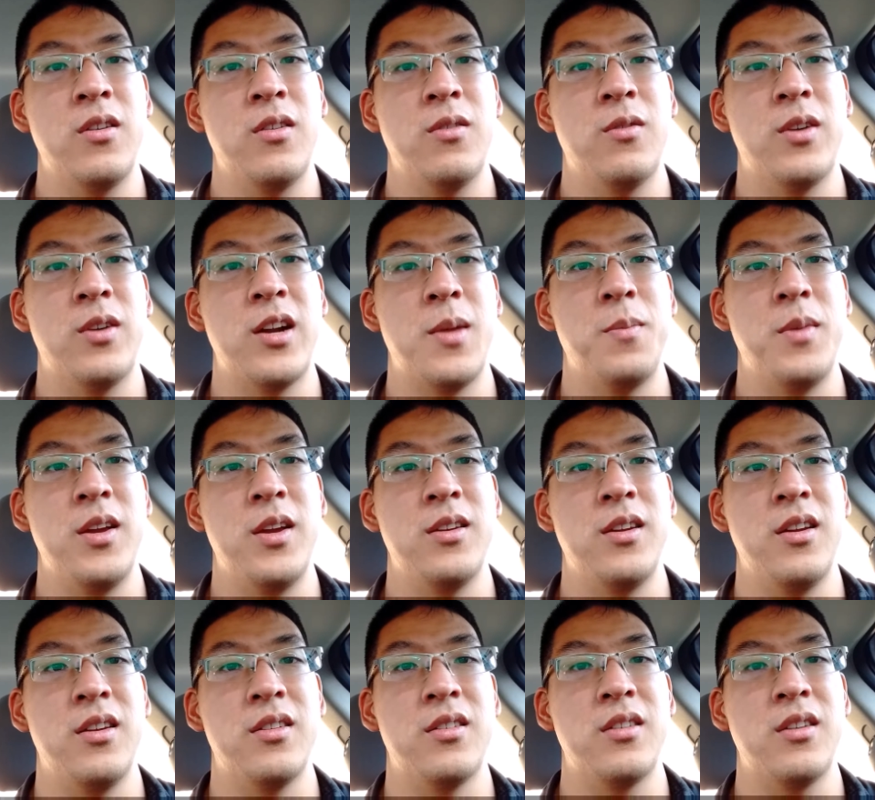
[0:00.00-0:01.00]
what I mean
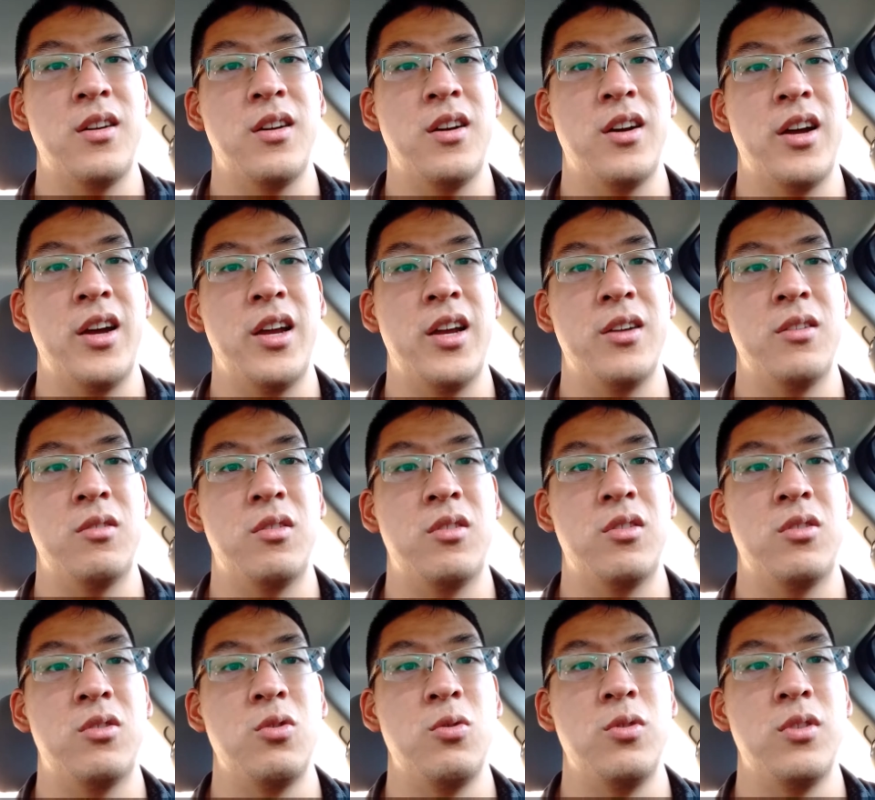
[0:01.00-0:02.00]
is I
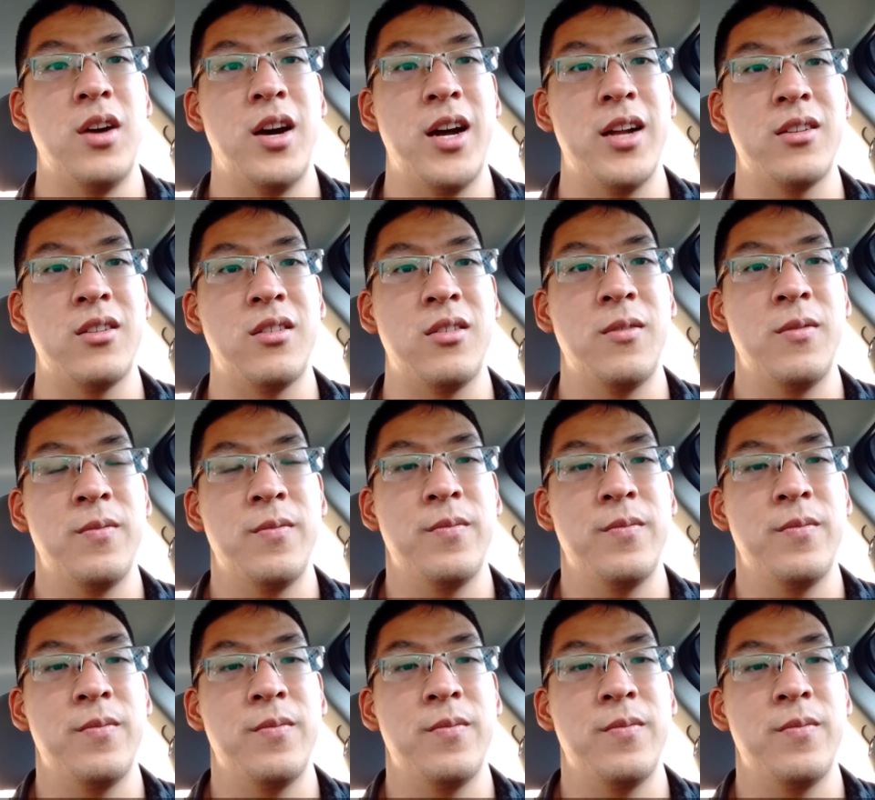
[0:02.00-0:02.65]
do not